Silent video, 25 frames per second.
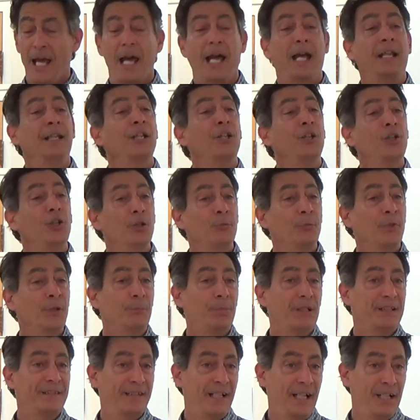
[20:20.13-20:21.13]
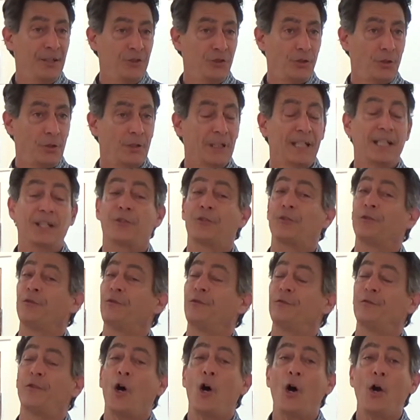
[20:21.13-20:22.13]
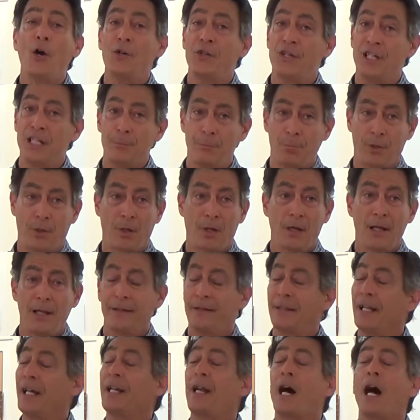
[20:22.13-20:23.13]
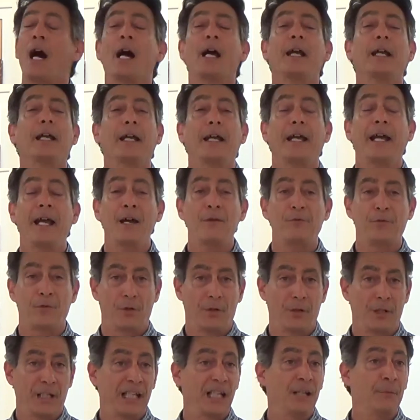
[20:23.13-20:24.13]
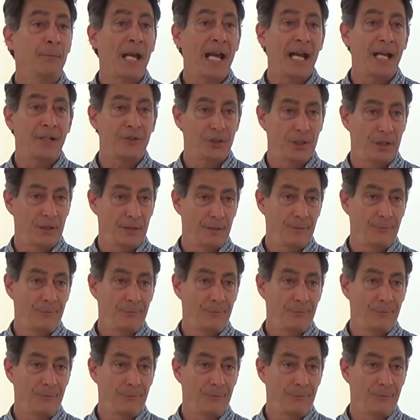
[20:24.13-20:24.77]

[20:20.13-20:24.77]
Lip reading: And the human potential is far deeper than I ever imagined.